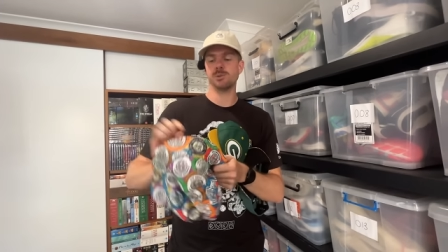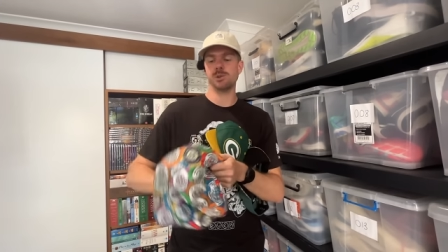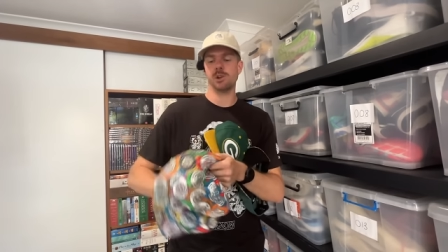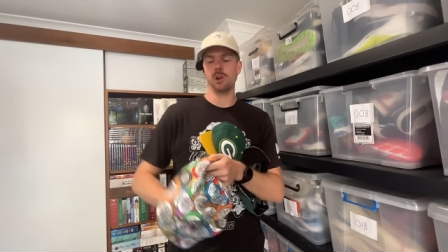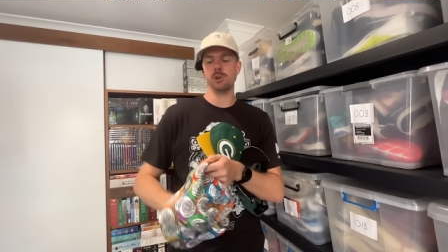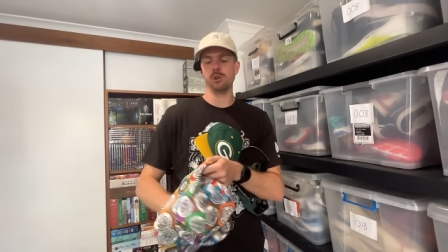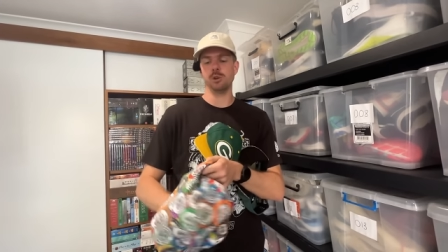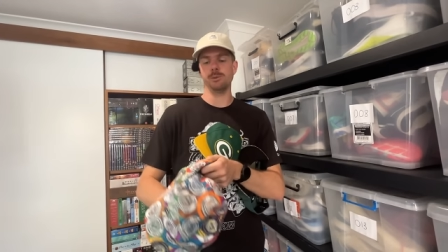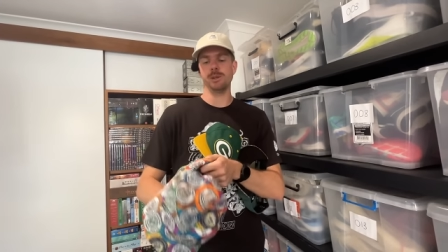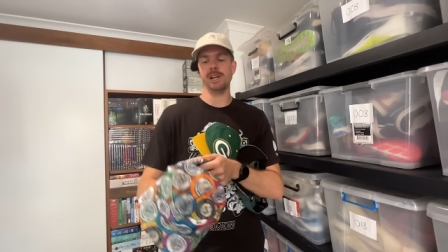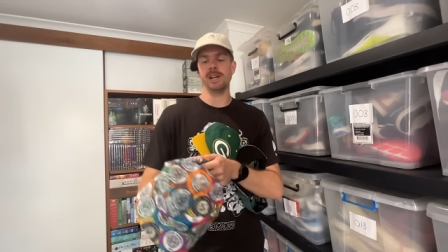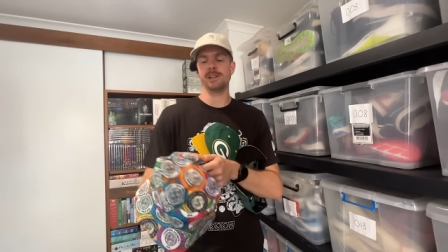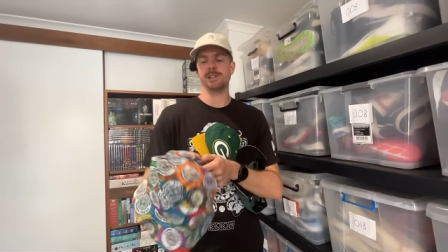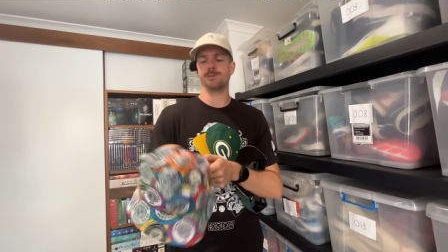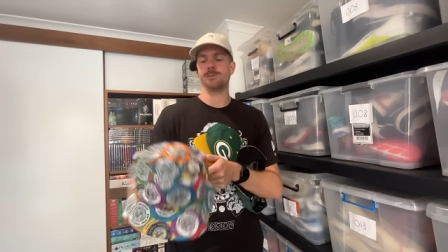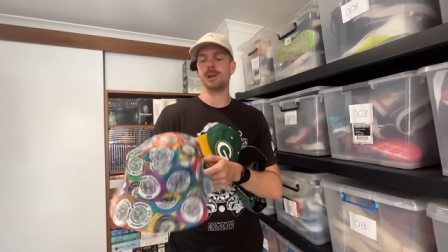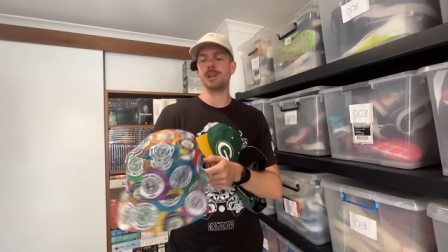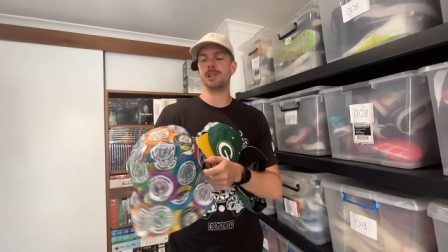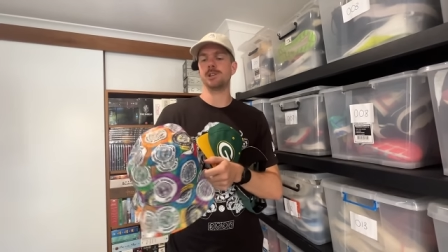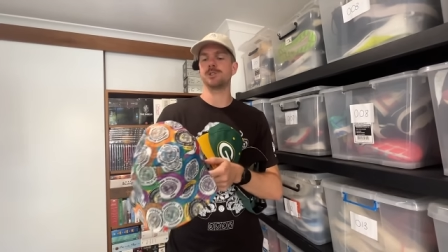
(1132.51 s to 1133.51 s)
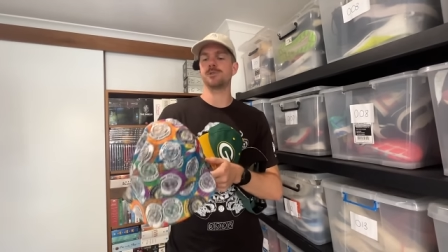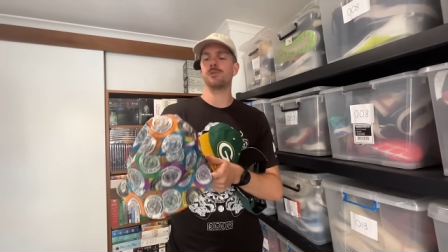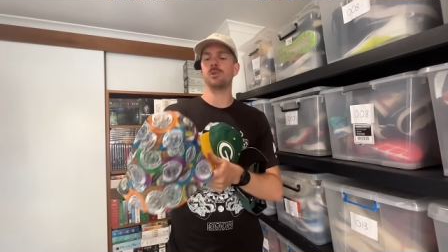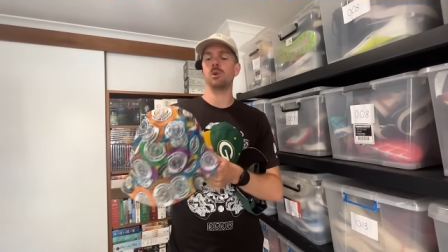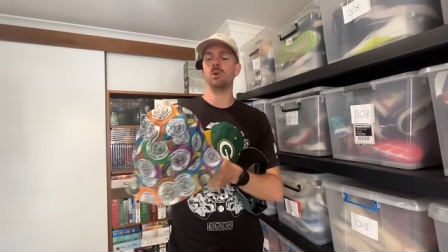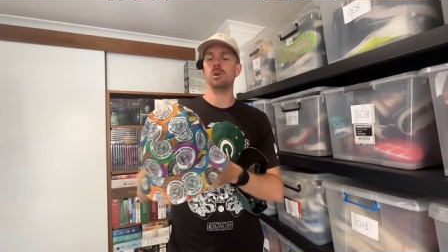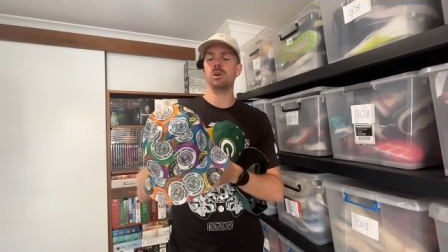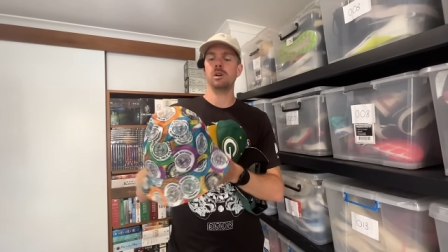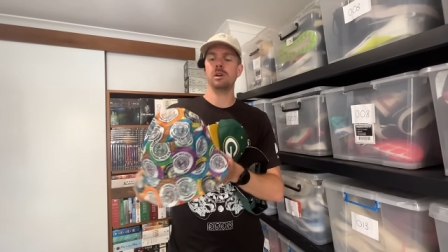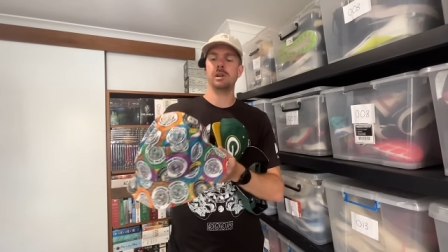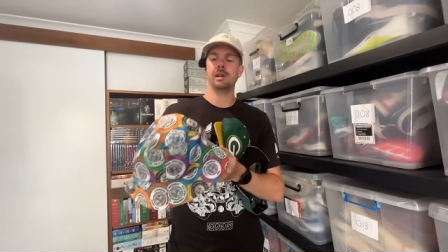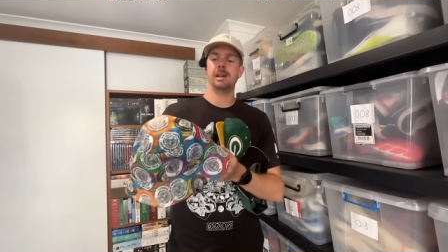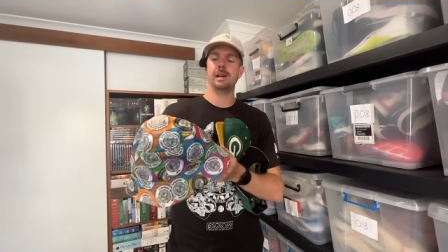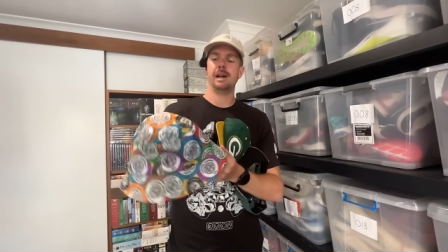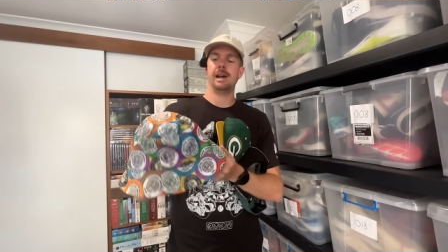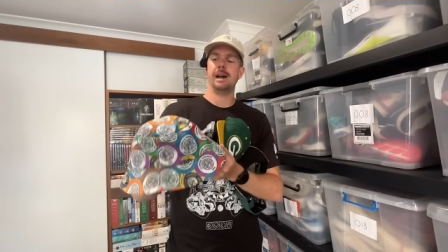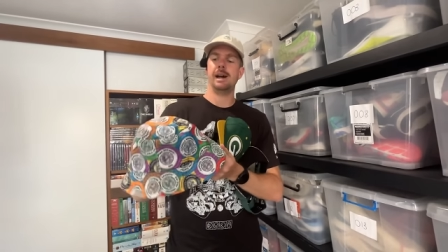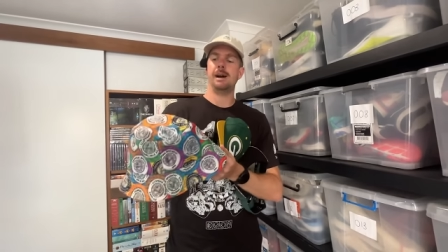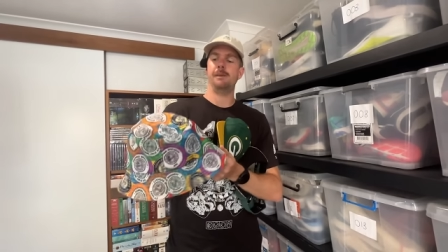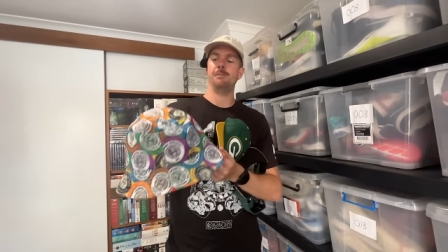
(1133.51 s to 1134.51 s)
We don't normally get as many as four.
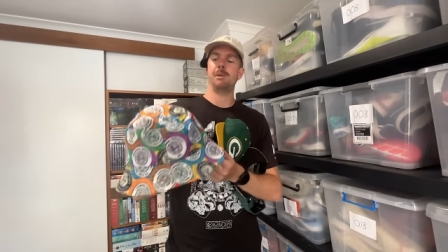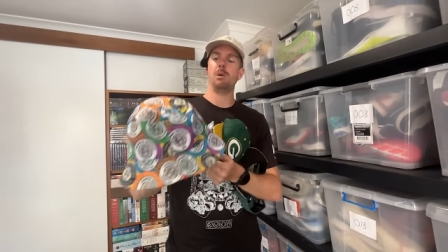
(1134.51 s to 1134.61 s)
Um,